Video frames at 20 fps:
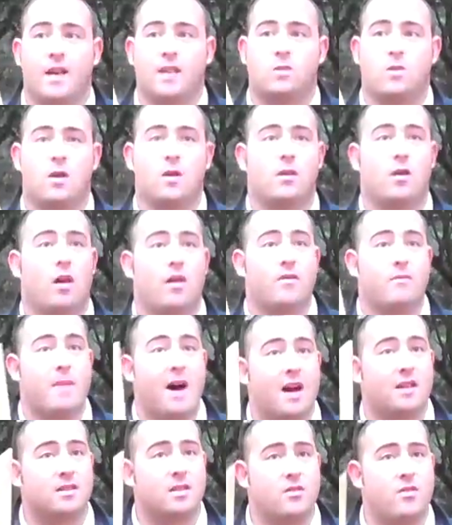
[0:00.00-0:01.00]
That's where a lot of
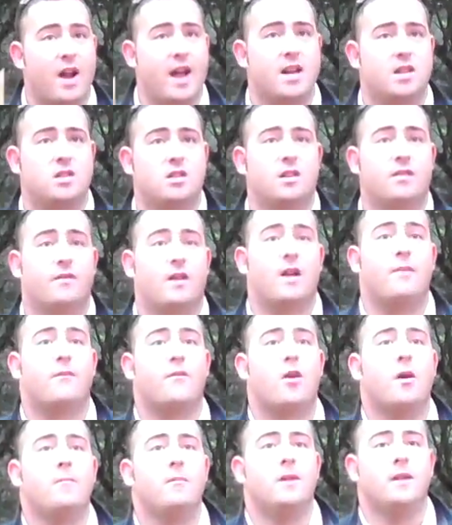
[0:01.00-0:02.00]
mountain ranges have come
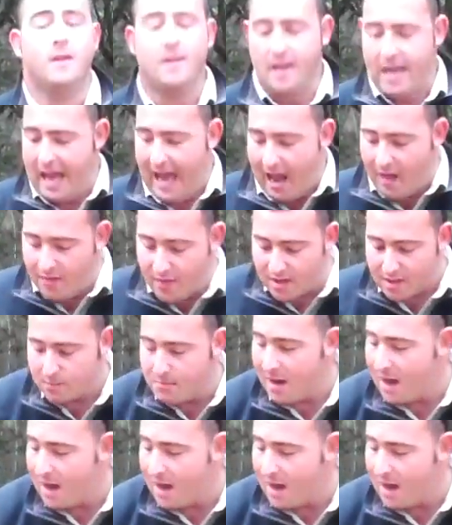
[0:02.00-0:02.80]
from. And this